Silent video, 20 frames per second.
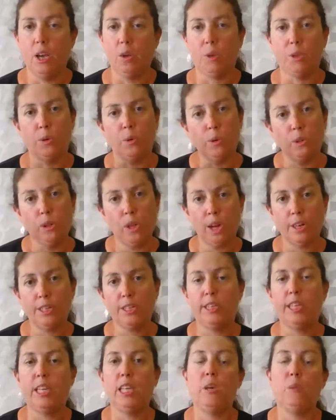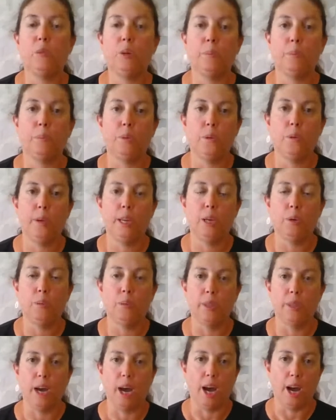with oolong tea we're brewing
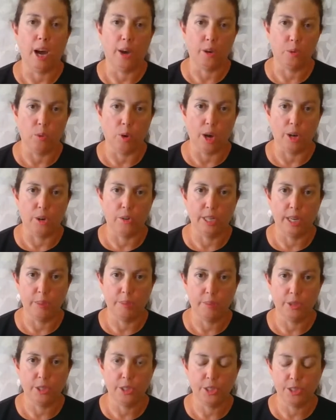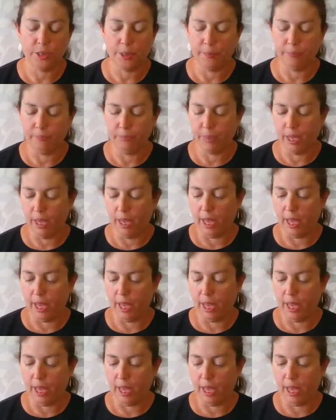with a hotter water temperature,